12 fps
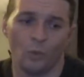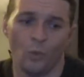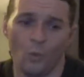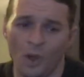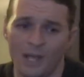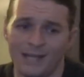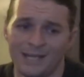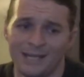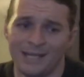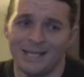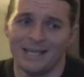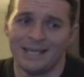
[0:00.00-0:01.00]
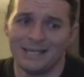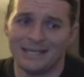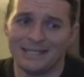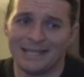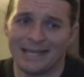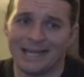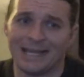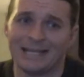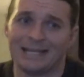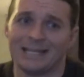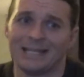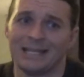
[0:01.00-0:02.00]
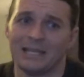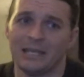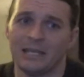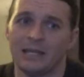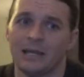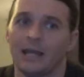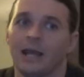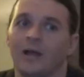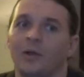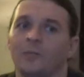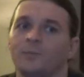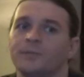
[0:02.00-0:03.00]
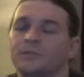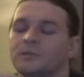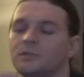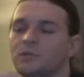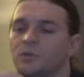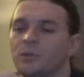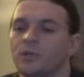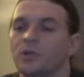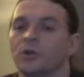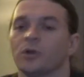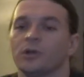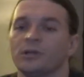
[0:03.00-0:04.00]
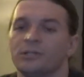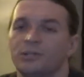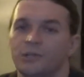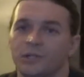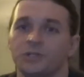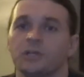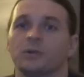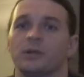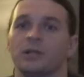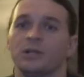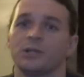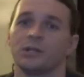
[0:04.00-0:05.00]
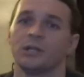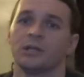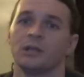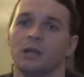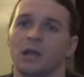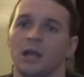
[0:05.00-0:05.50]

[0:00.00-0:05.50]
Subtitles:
One is that it helps to encourage the generation